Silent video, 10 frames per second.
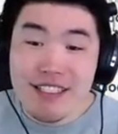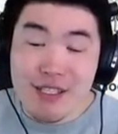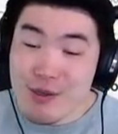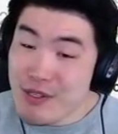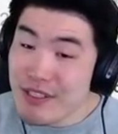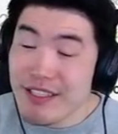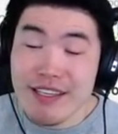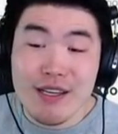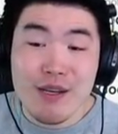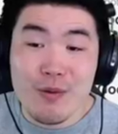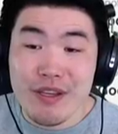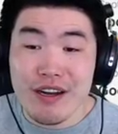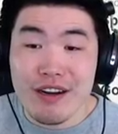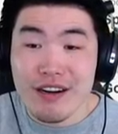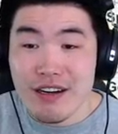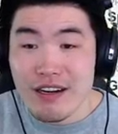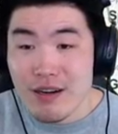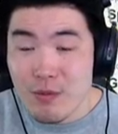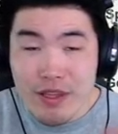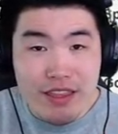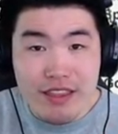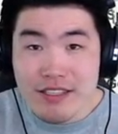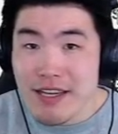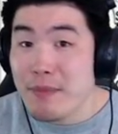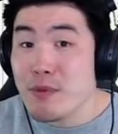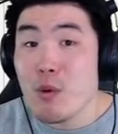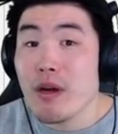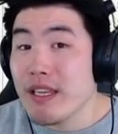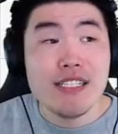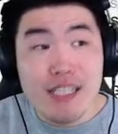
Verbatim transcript: Usually, we are within the top 20,